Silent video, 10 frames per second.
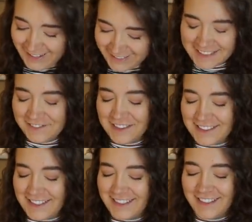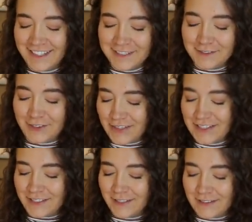Someone said,
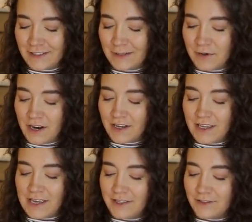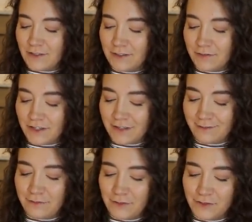sorry, turns out I'm not gay. Sorry for the
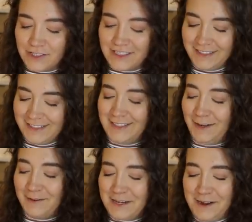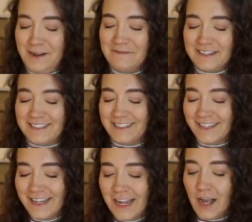confusion. And someone
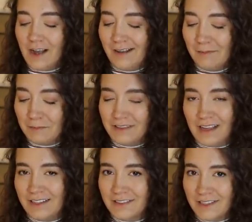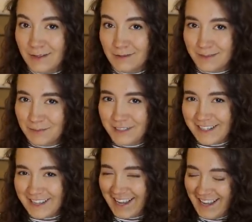commented, um, last night was
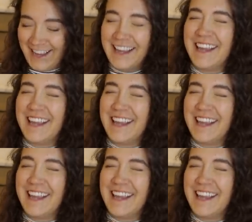pretty gay.